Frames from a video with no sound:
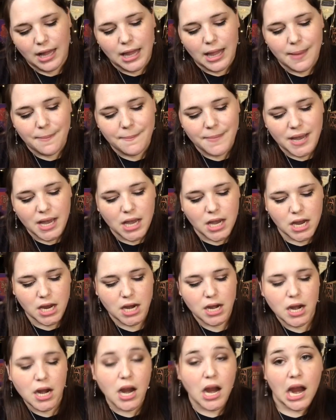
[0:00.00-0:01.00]
Let me
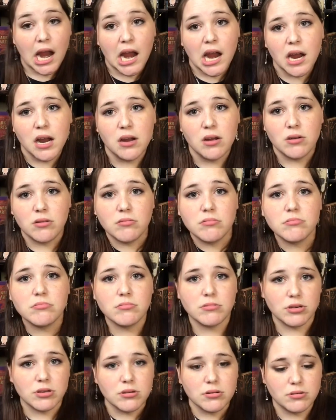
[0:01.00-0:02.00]
get it out.
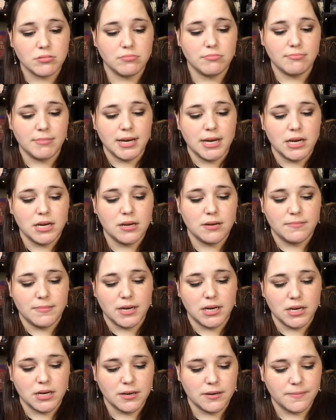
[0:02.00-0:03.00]
Let
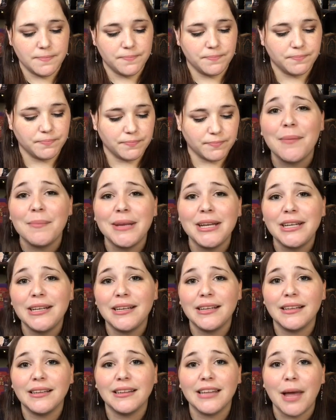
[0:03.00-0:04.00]

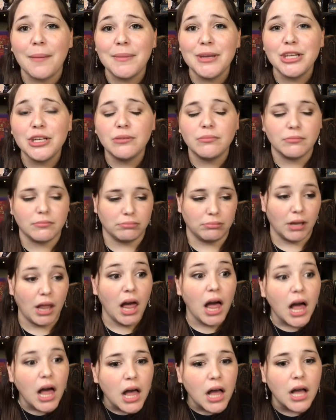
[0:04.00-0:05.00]
me, let me,
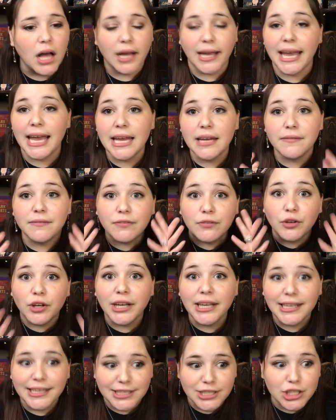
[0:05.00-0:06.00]
ah, I can't
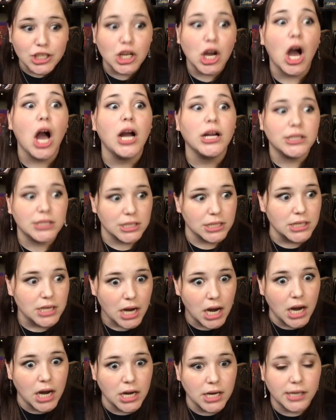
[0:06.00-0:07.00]
freaking talk
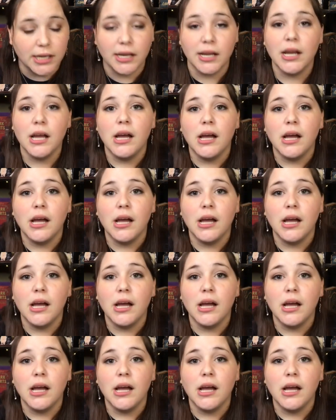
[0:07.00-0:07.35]
today.